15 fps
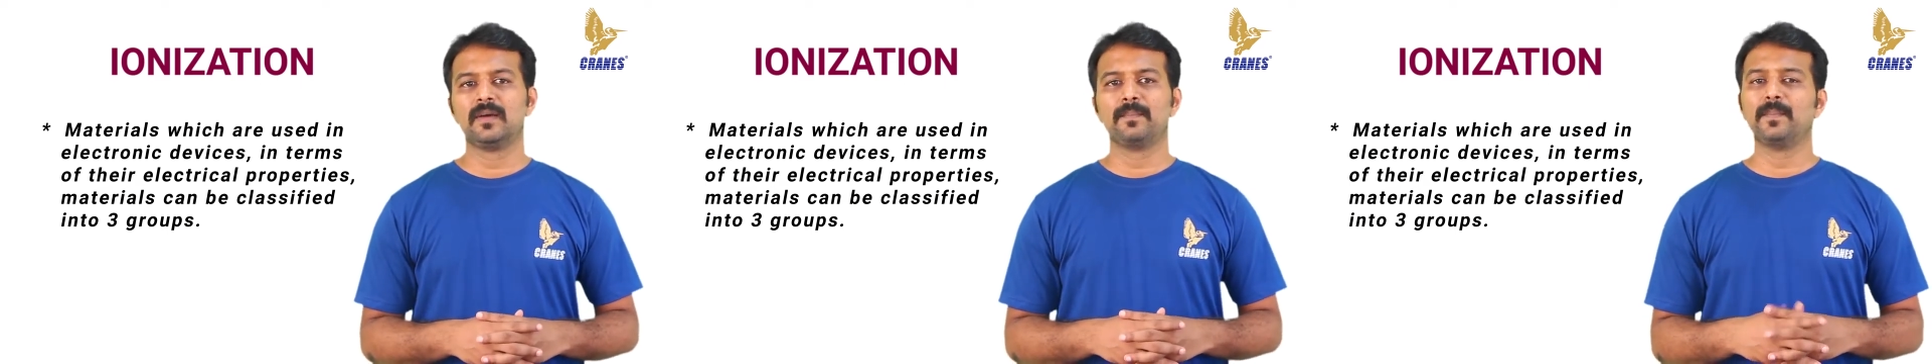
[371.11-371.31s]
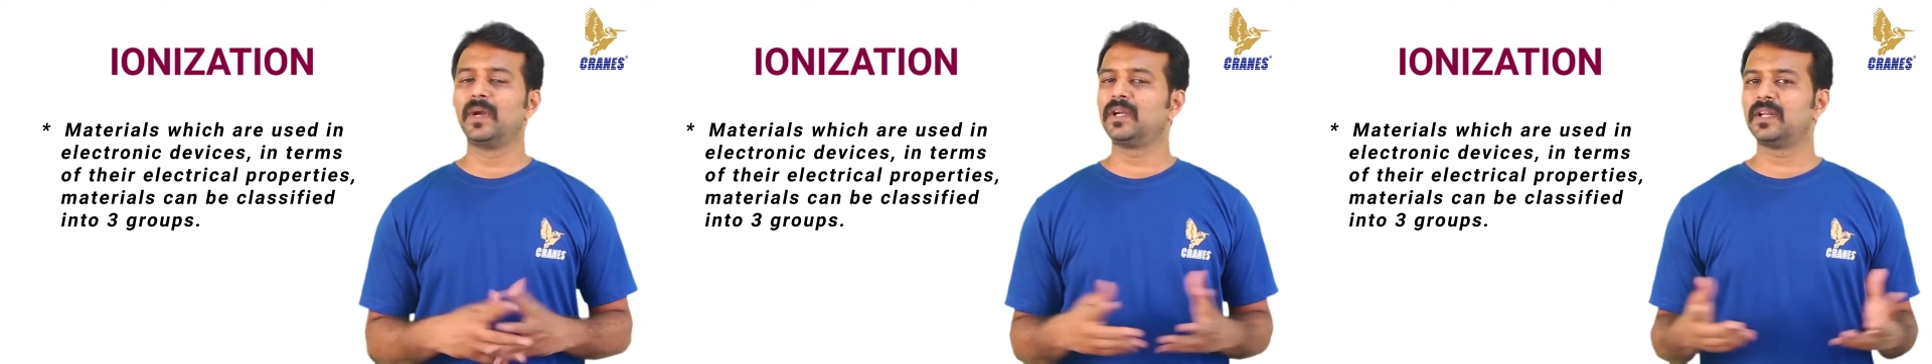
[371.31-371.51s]

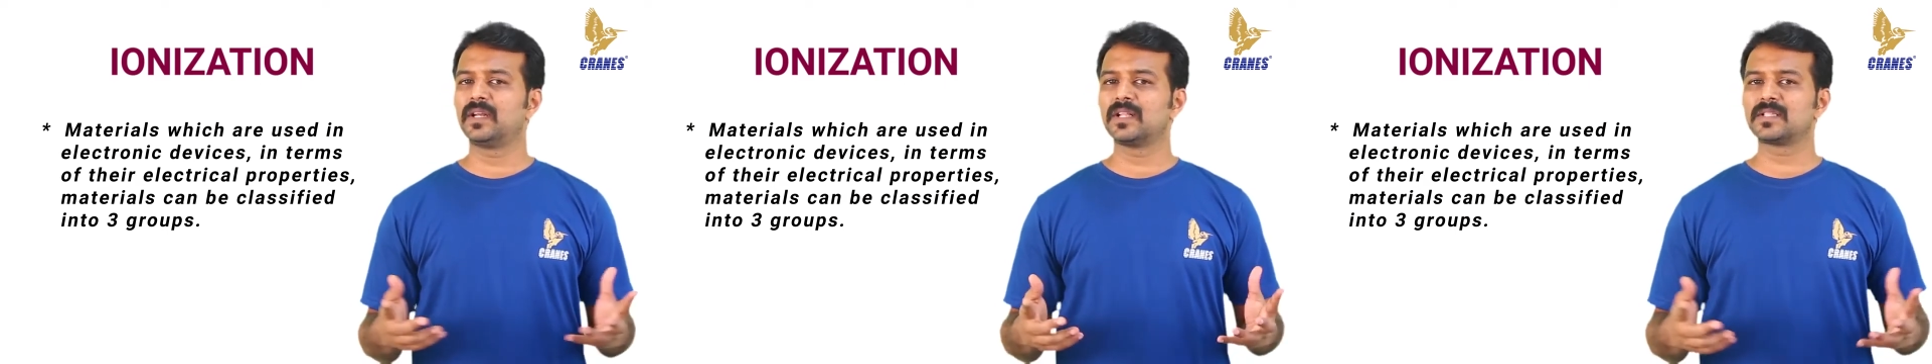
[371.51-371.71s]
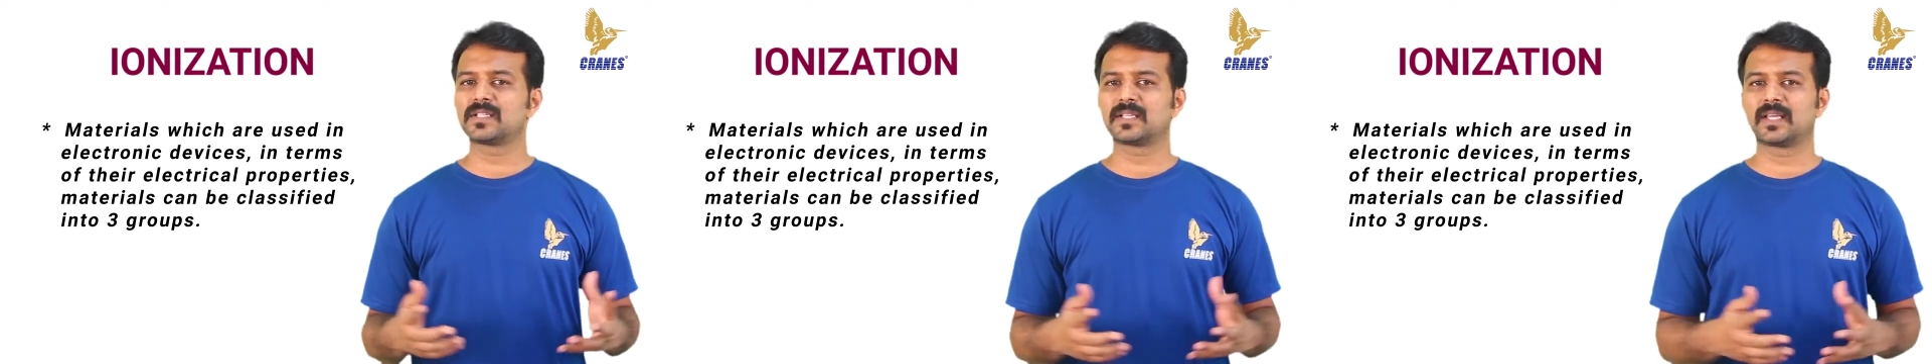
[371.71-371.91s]

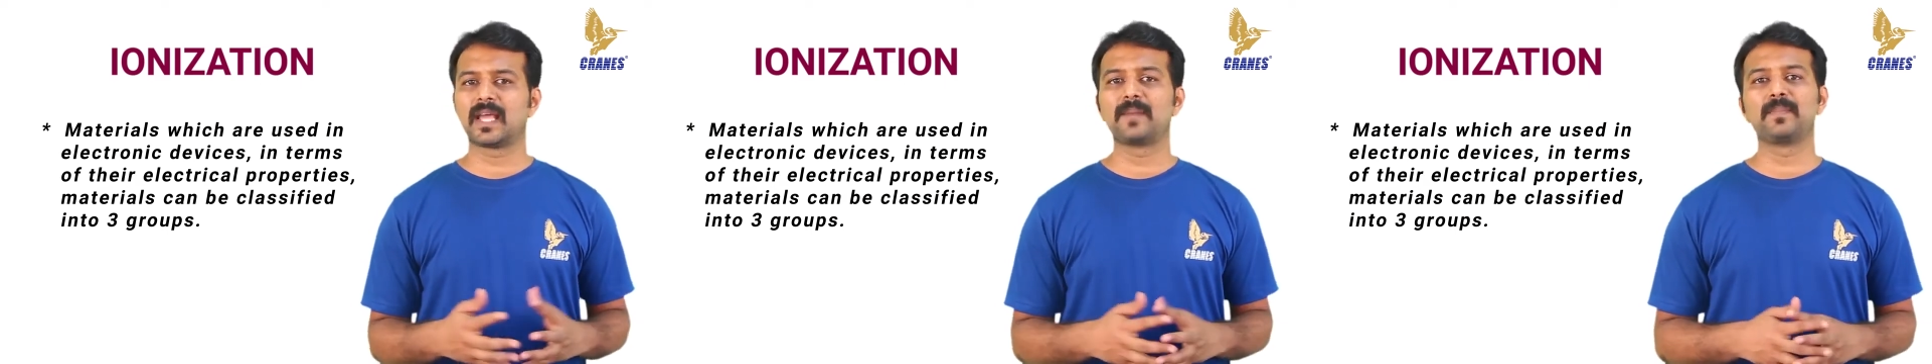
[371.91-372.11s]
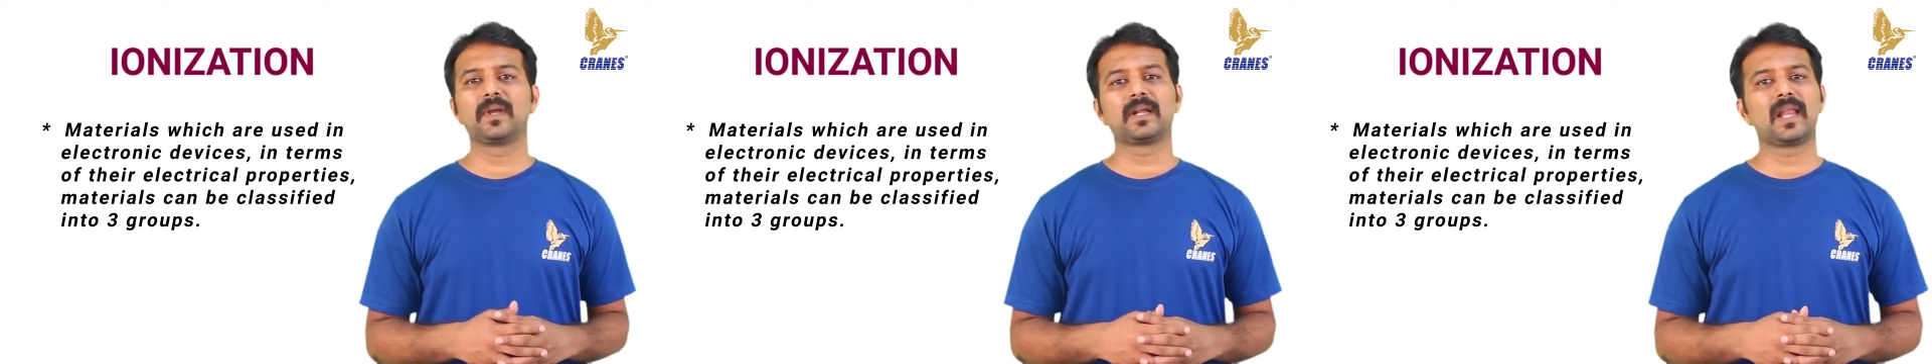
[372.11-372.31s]
materials
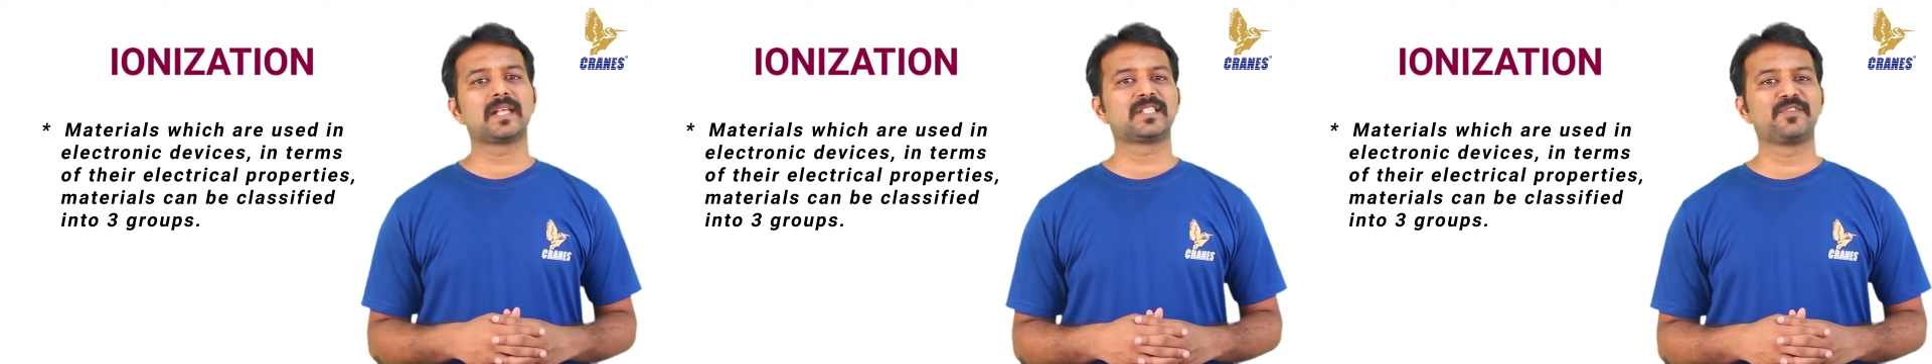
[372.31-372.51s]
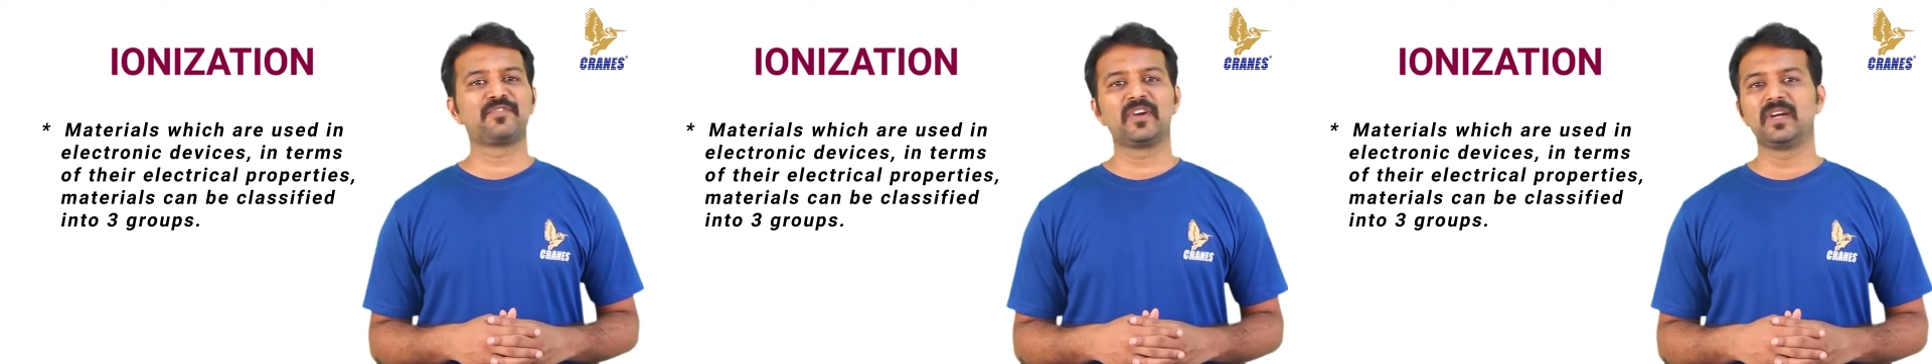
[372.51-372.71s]
can be
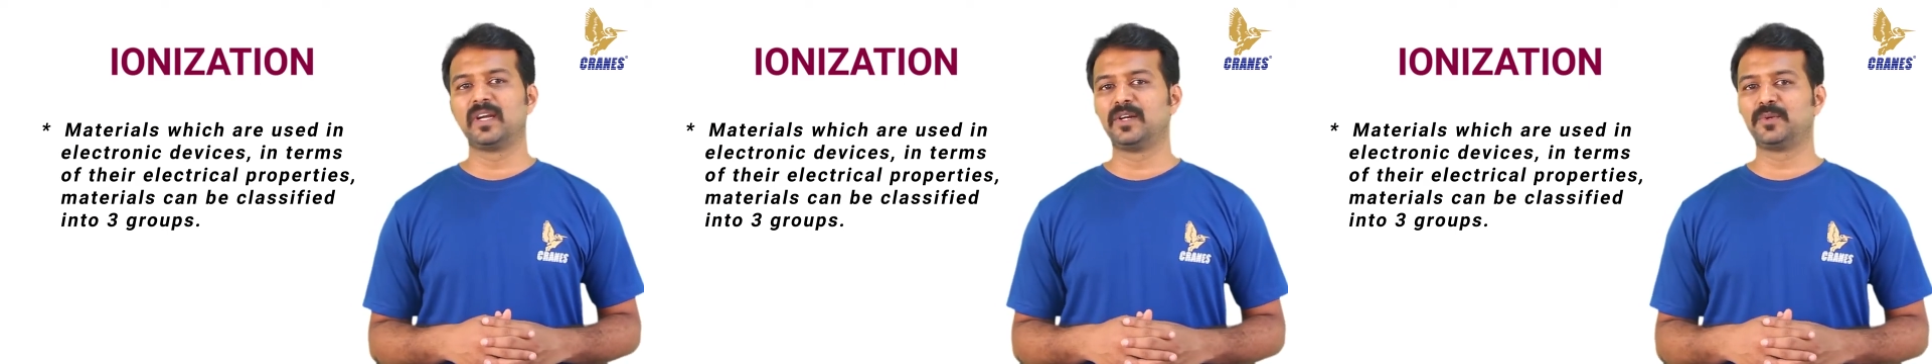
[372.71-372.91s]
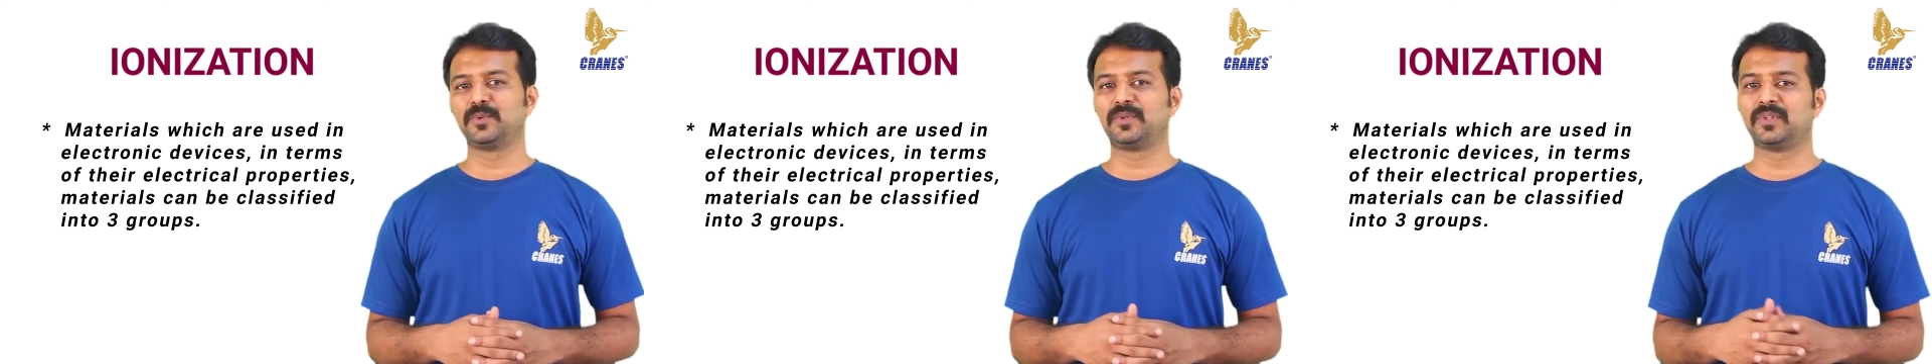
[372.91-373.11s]
classified
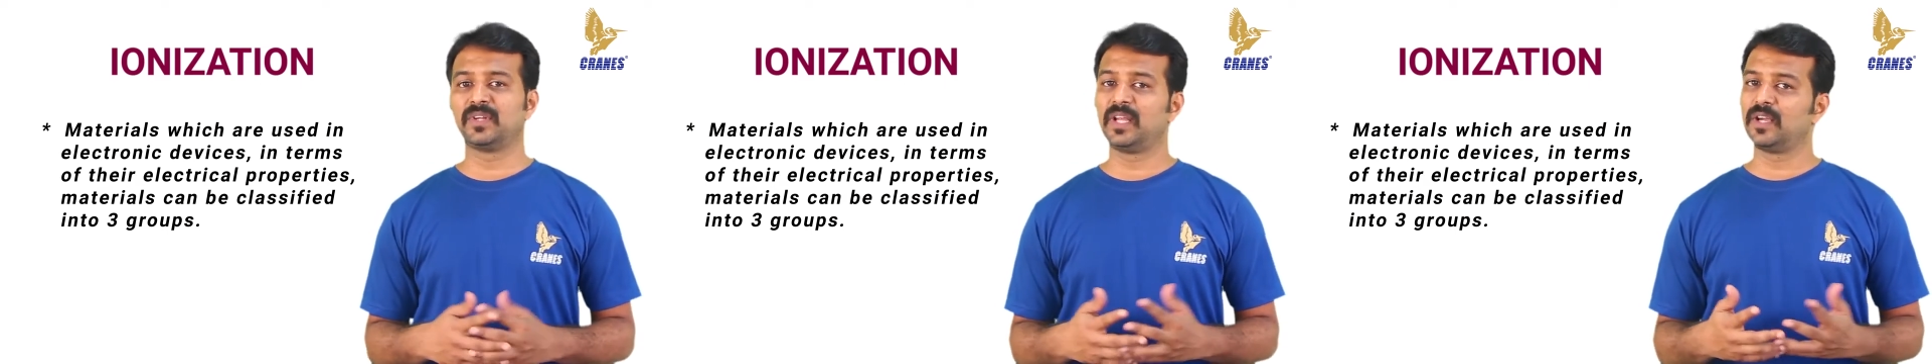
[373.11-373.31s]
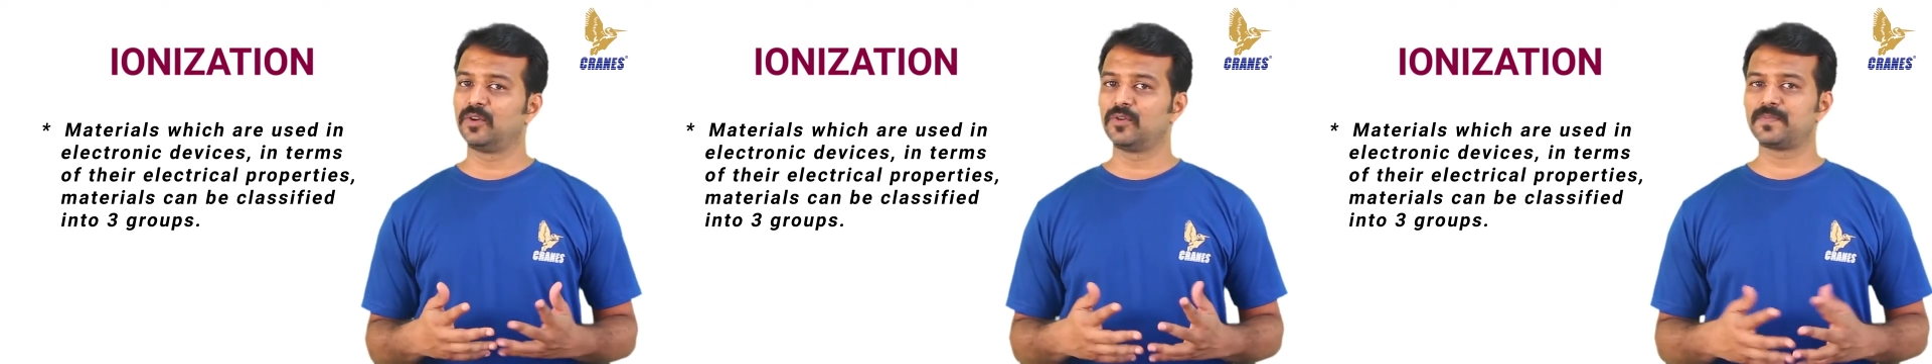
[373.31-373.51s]
into
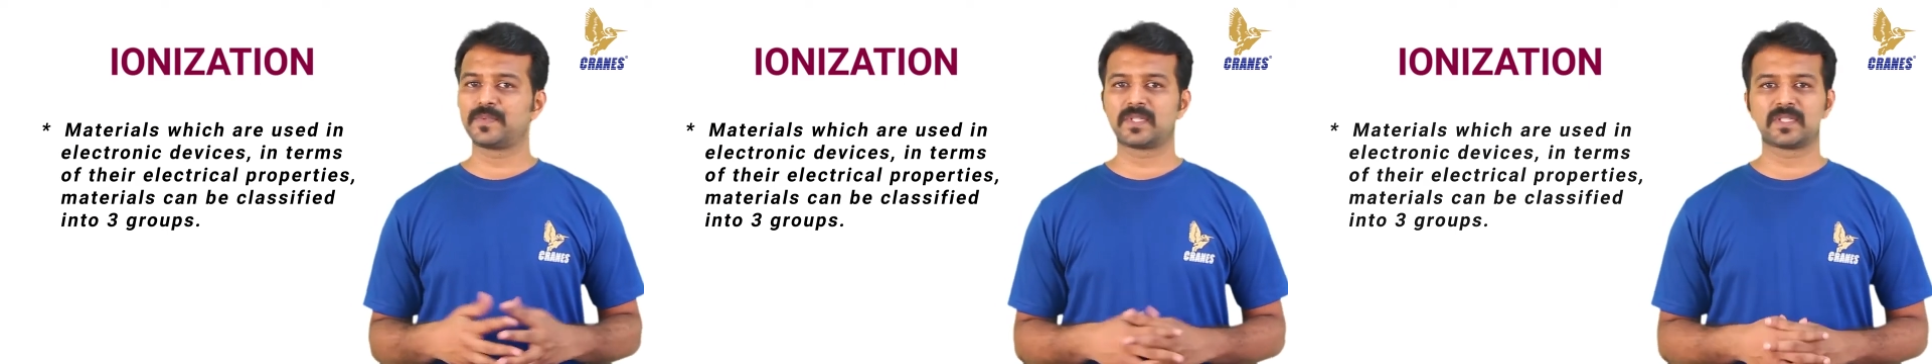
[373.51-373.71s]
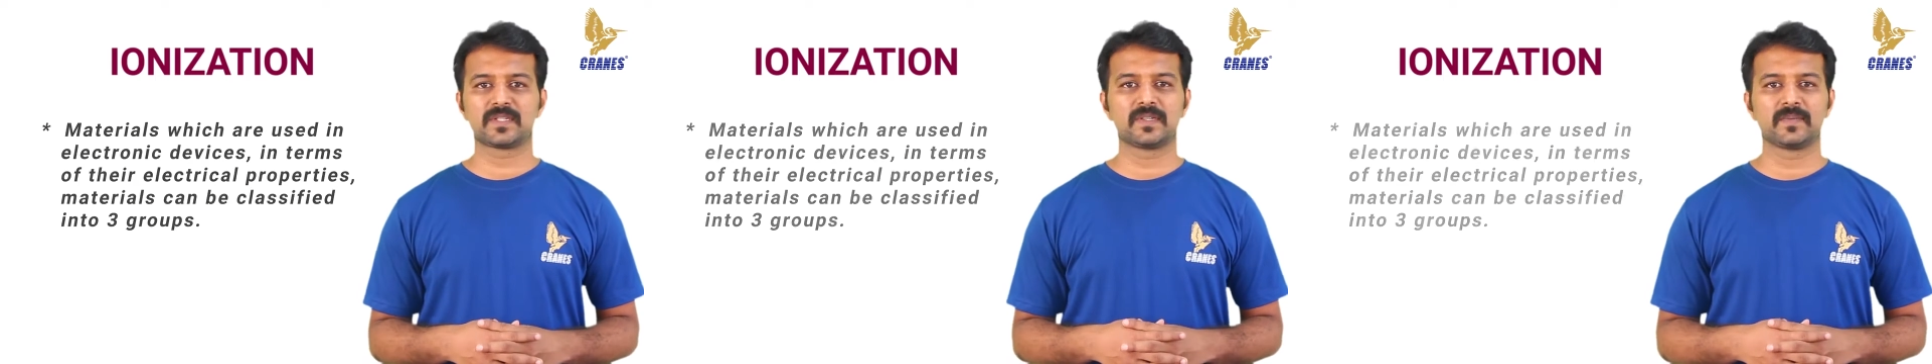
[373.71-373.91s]
three
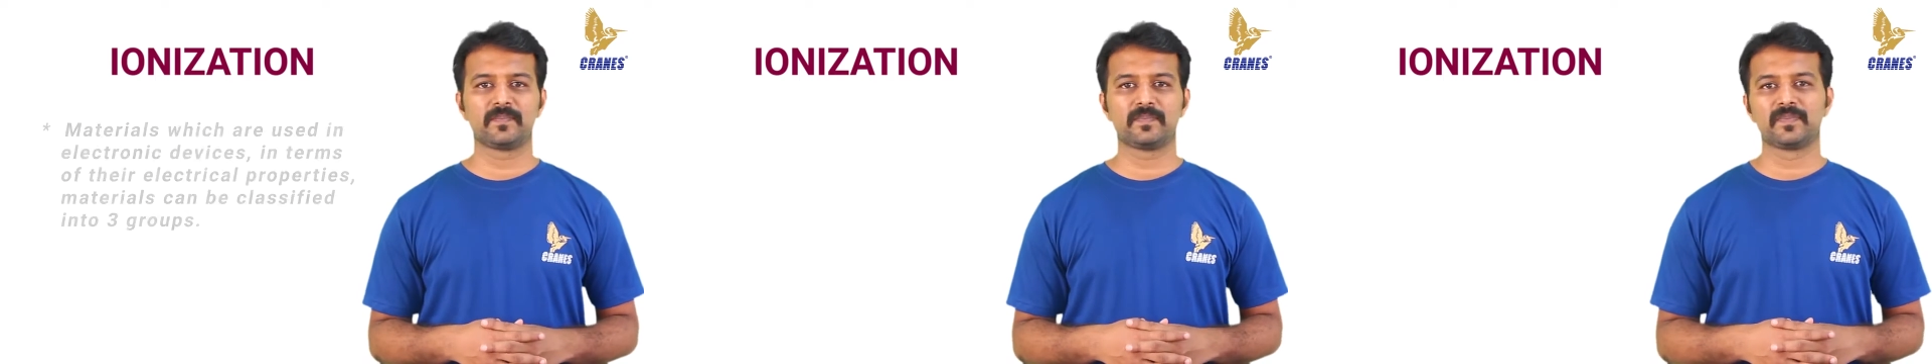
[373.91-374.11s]
groups: